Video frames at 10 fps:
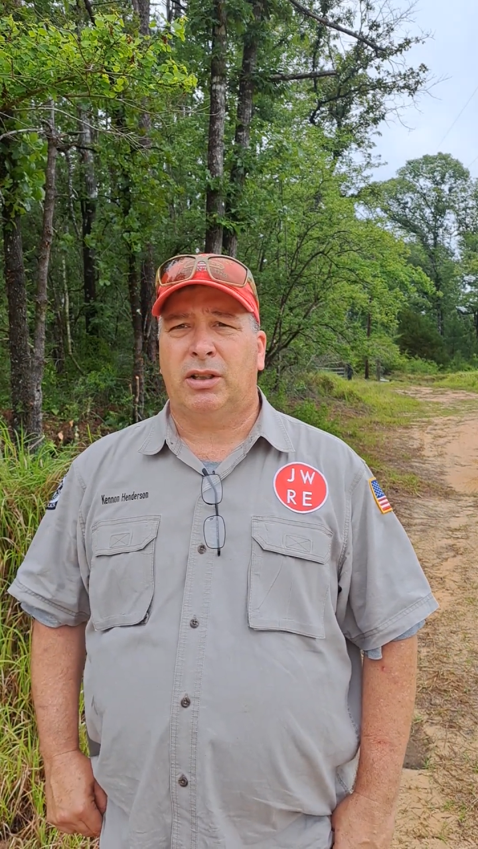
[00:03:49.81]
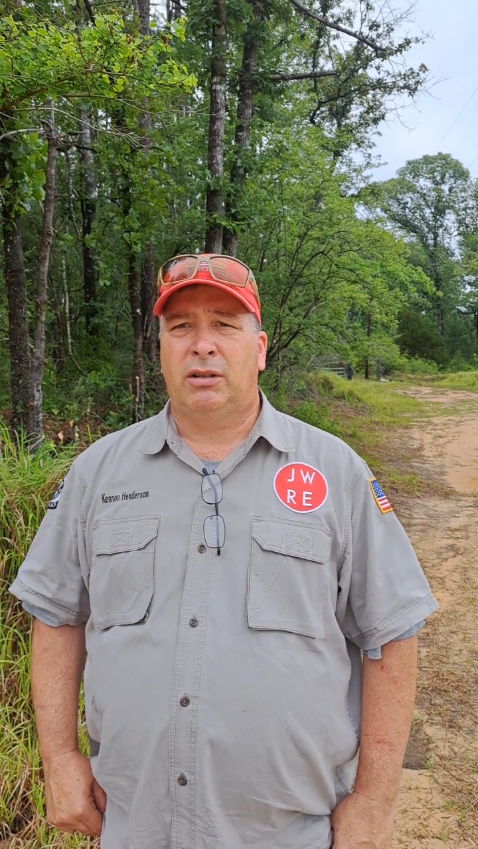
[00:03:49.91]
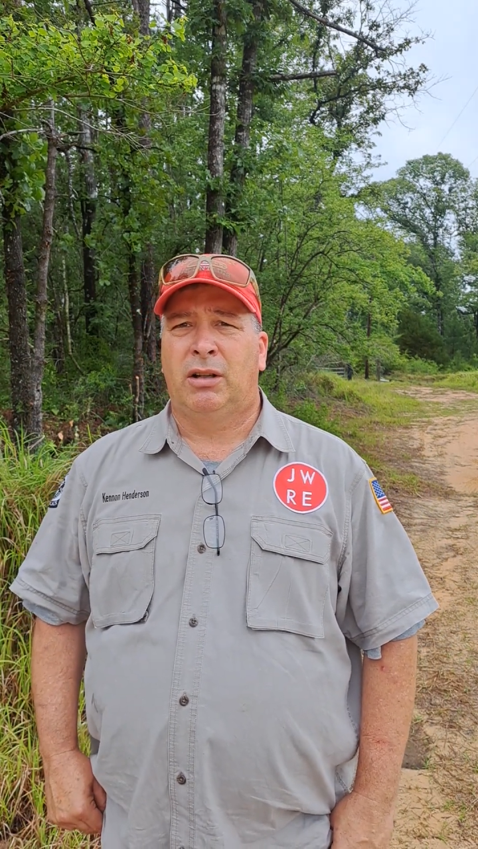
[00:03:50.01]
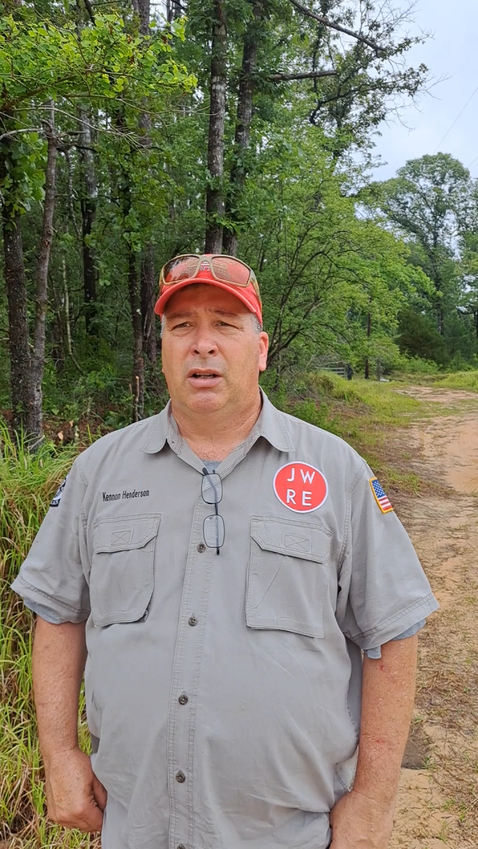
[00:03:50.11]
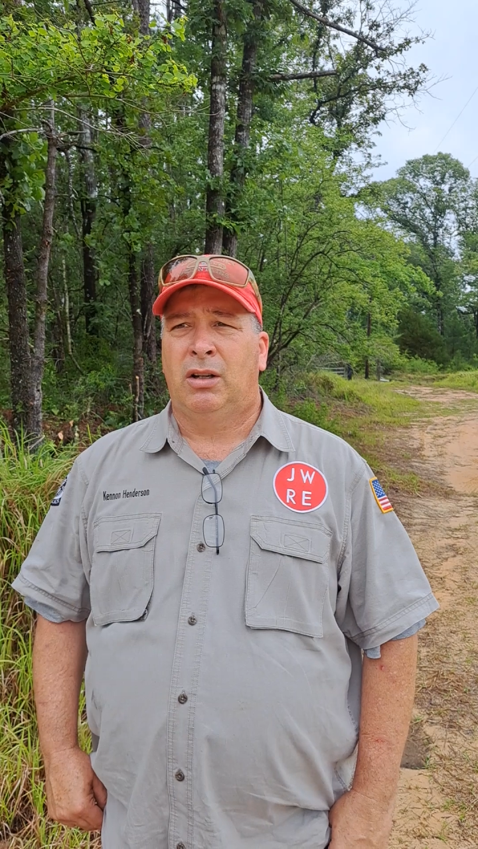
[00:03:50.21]

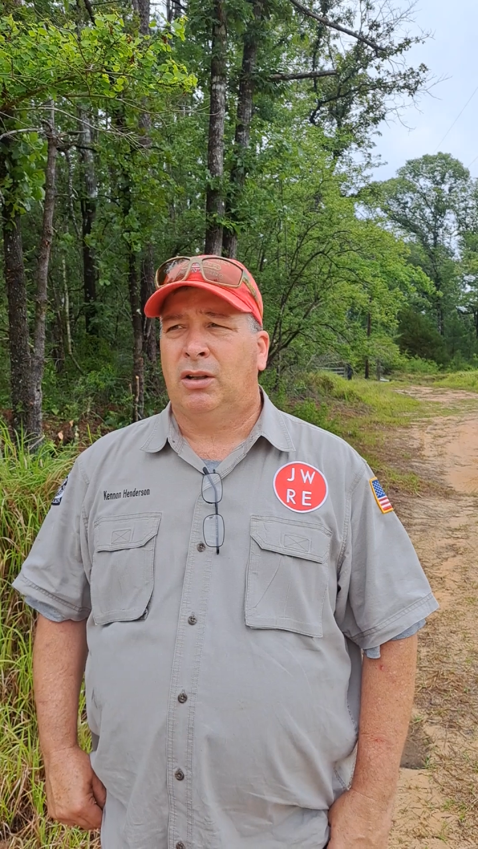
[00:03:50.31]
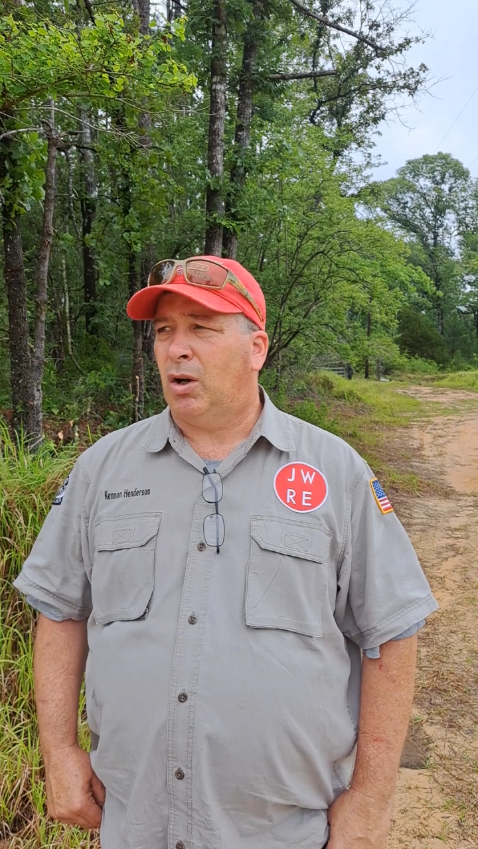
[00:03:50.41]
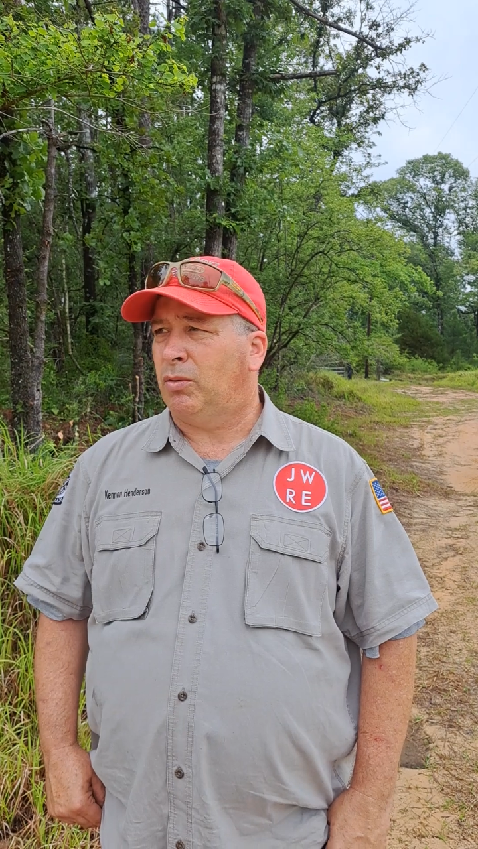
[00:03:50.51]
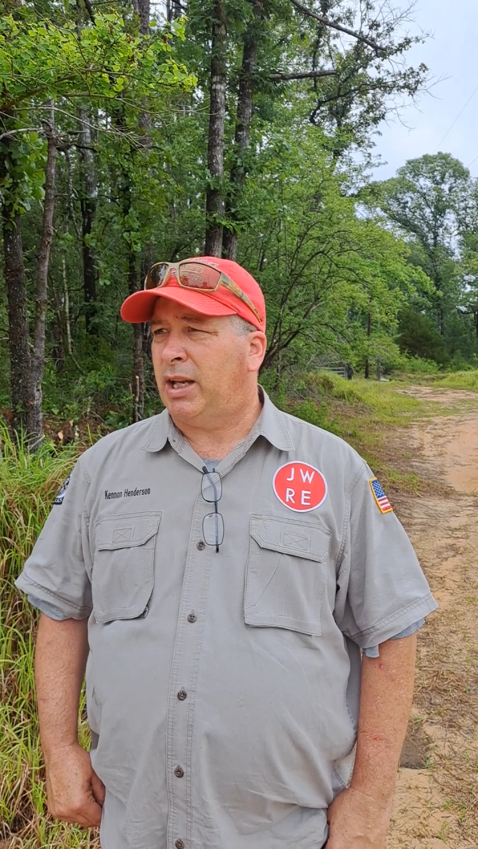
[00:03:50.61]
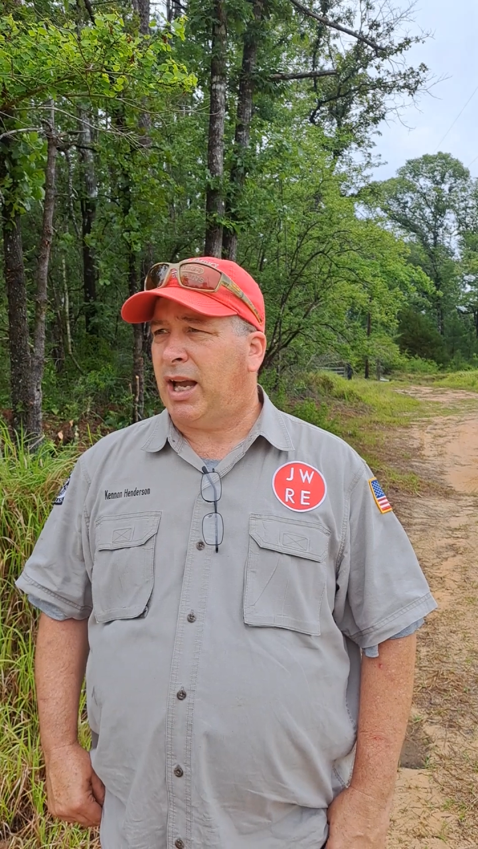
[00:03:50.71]
dollars
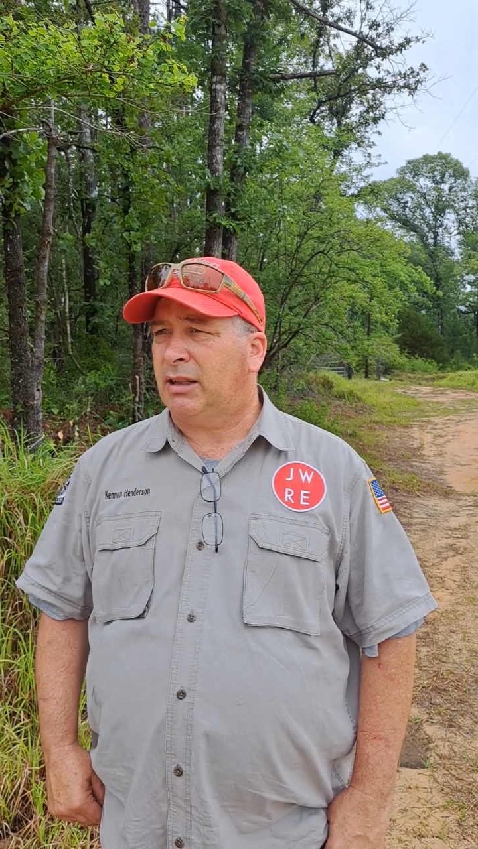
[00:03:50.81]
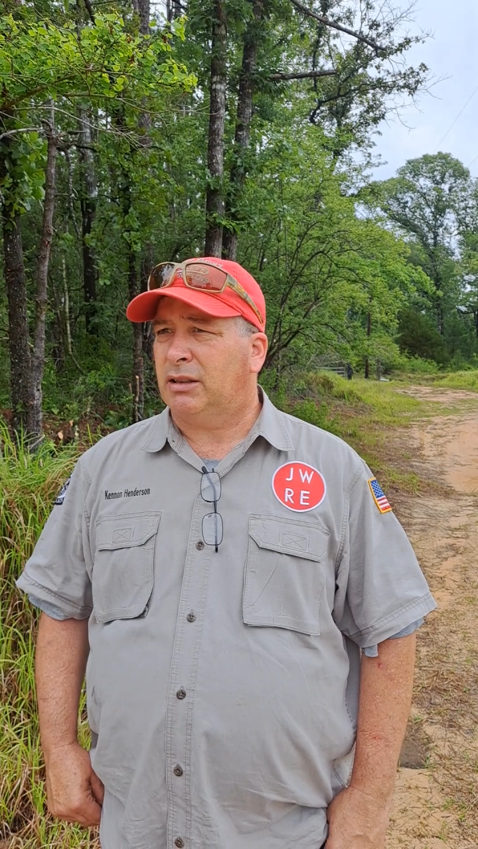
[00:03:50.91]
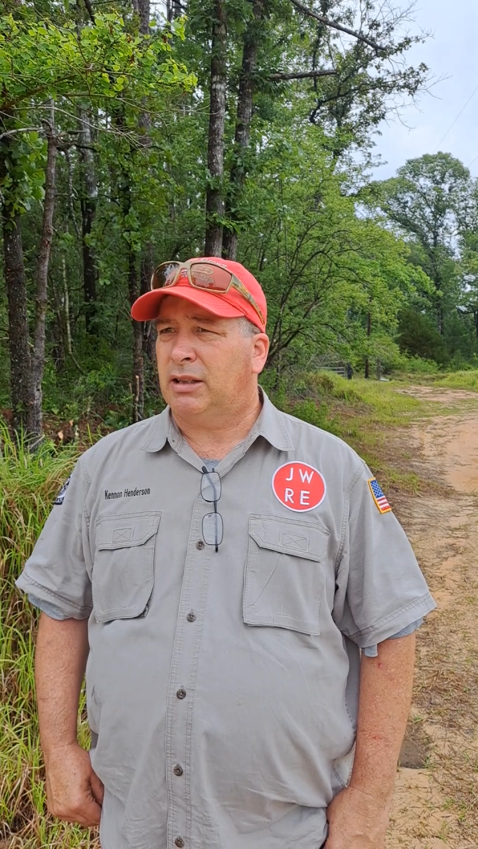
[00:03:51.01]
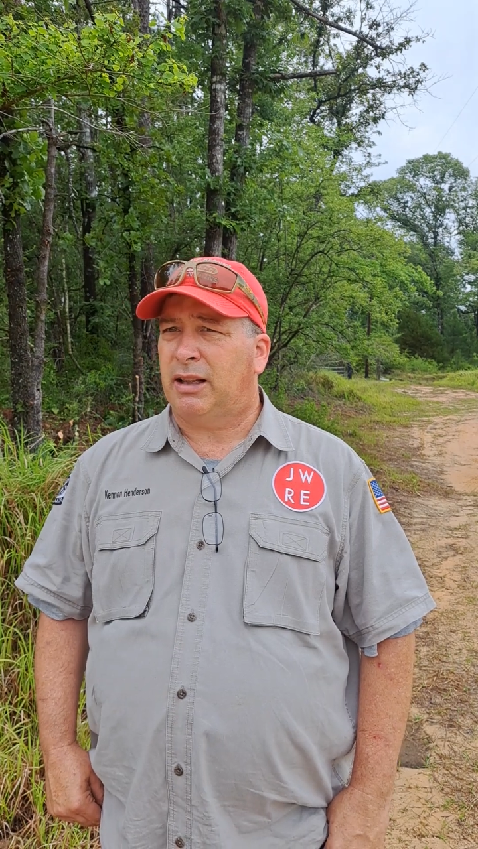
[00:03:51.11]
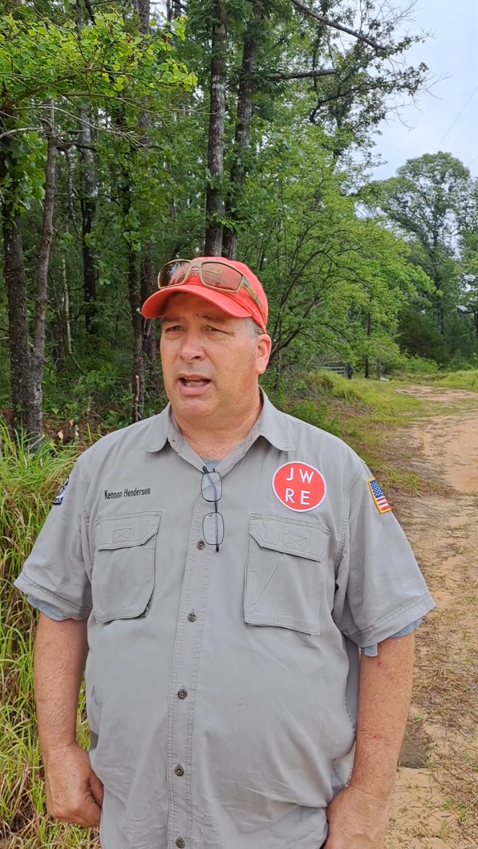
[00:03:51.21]
low taxes.